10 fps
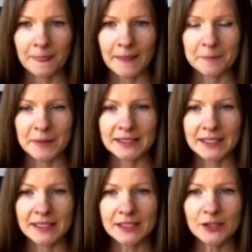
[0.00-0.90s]
But
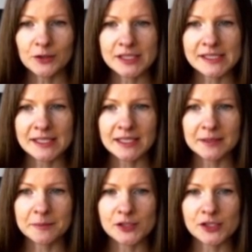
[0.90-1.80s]
here you can see
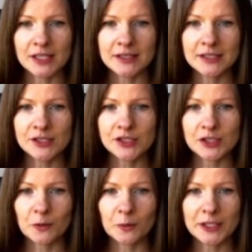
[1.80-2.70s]
the percentage
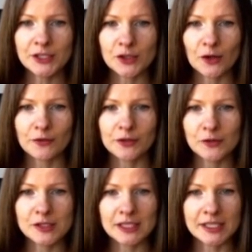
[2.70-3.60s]
which of
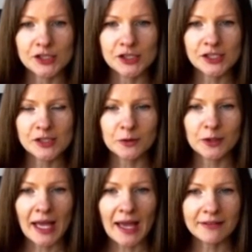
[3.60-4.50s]
those lesions
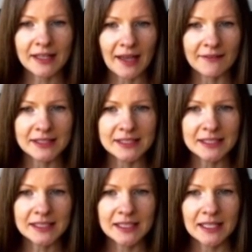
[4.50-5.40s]
would have
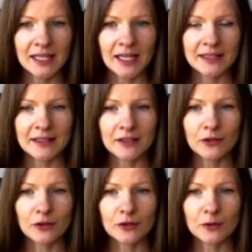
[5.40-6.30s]
cavity, and
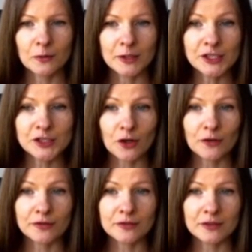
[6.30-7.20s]
therefore which
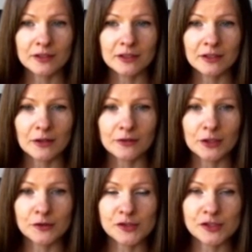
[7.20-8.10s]
of
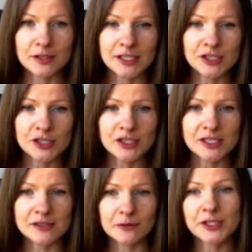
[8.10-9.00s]
those
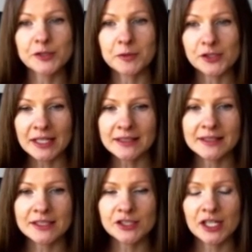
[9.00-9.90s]
lesions, which
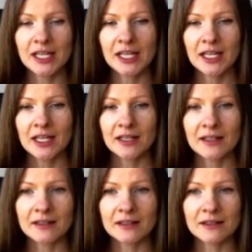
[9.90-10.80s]
percentage
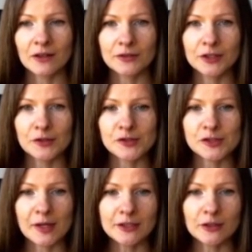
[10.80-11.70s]
of
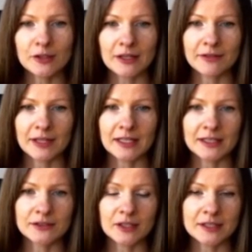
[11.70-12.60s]
those
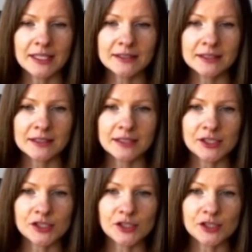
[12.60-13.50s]
radiographically detected
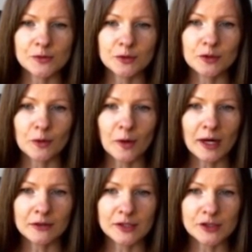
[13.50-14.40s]
lesions would
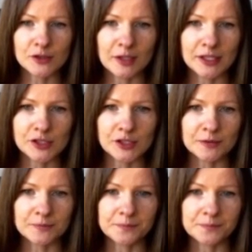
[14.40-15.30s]
require restoration.